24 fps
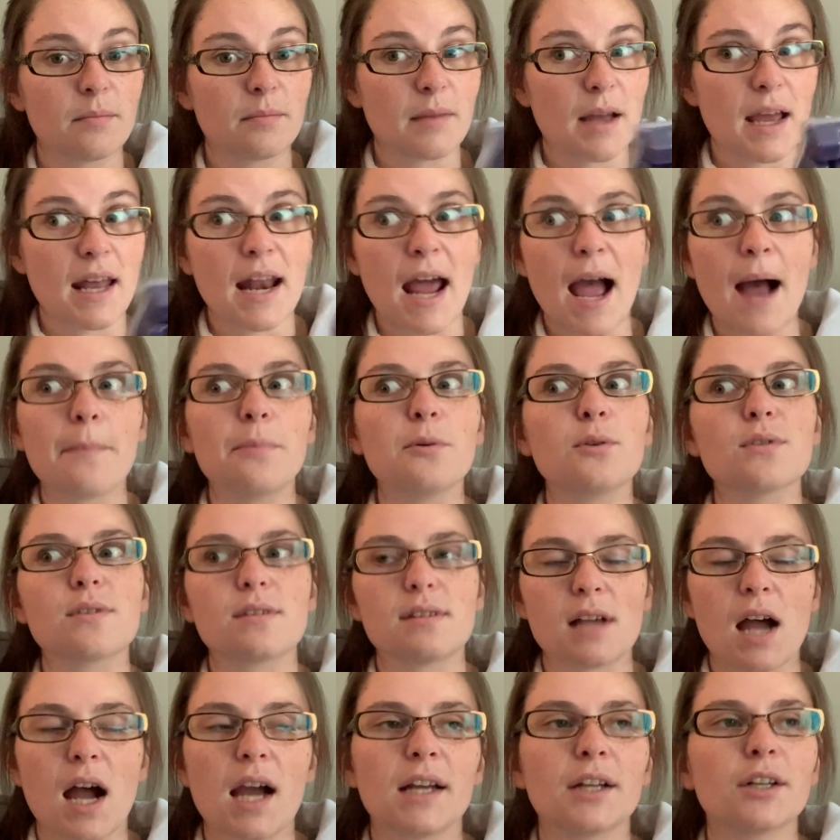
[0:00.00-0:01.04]
an apple
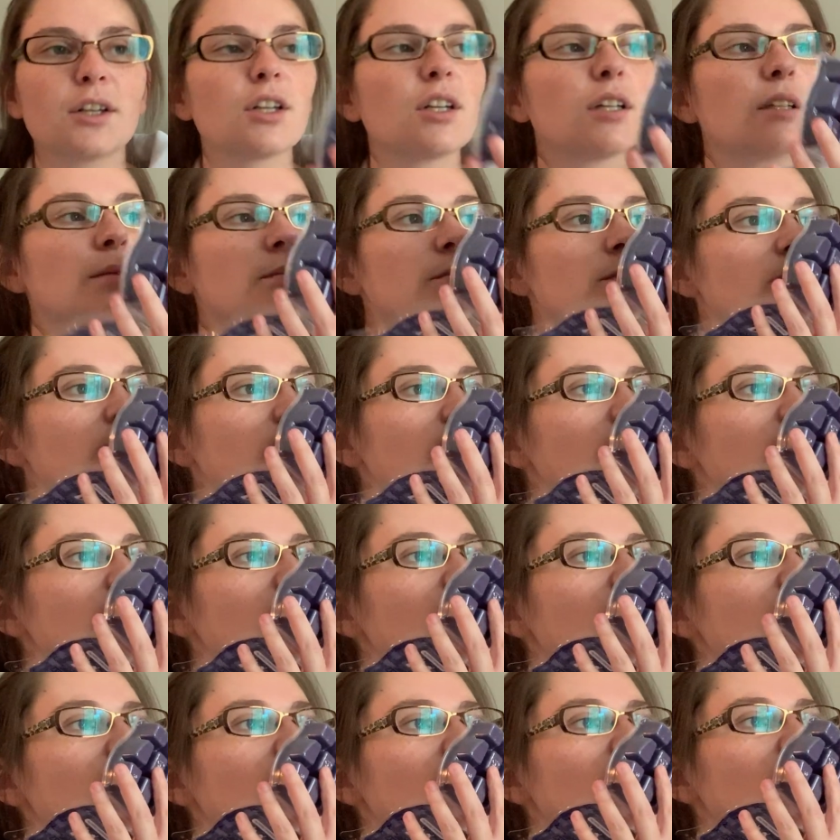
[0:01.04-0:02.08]
cider.
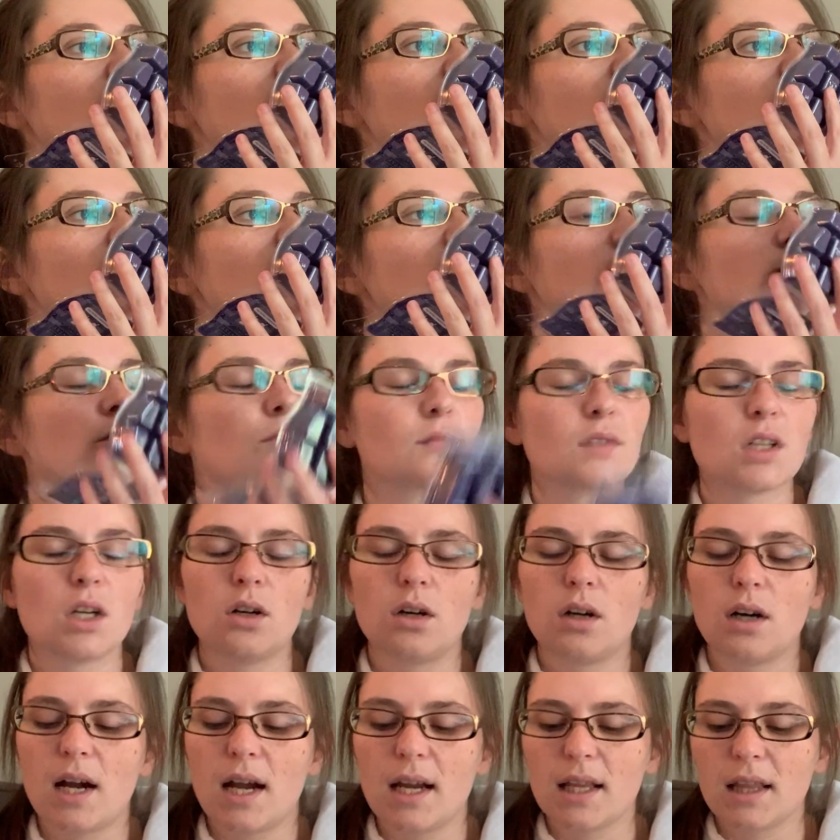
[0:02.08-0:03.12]

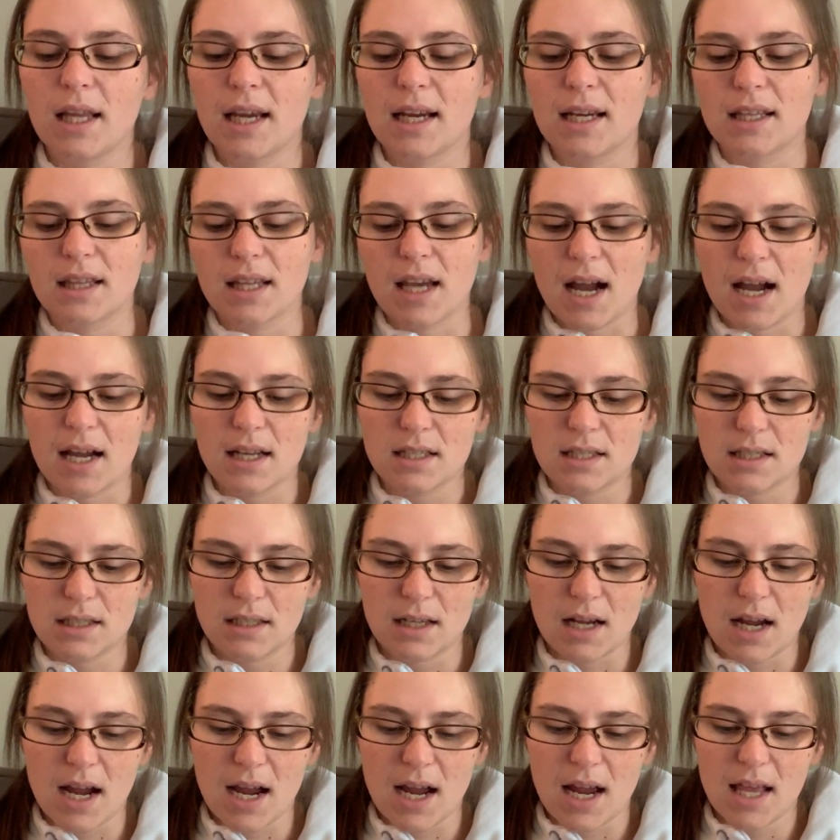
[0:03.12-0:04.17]
Oh, I like that.
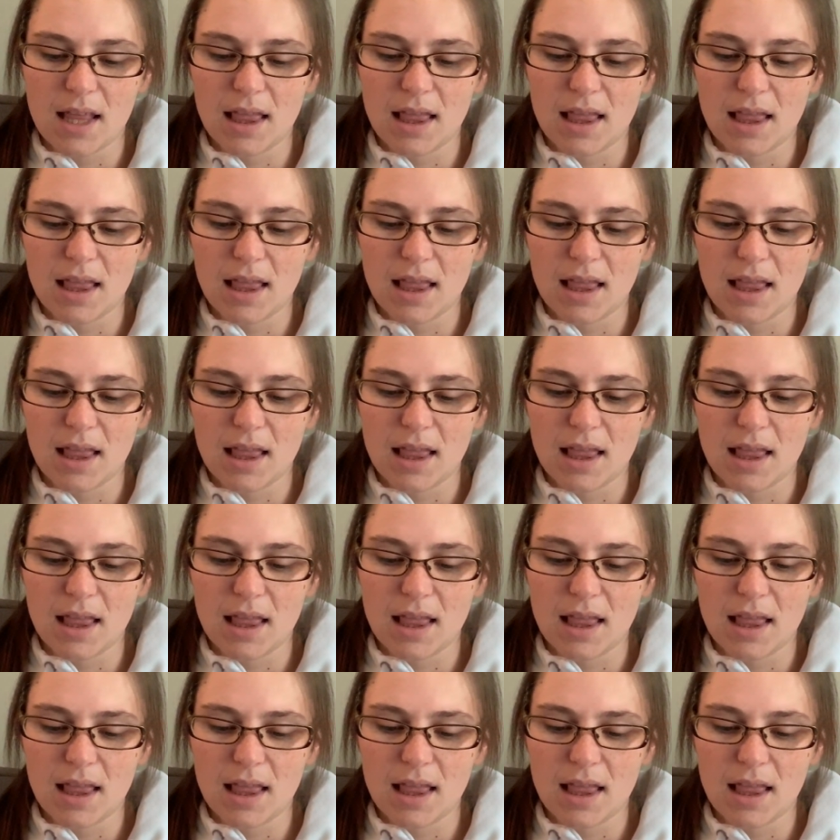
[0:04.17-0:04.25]
I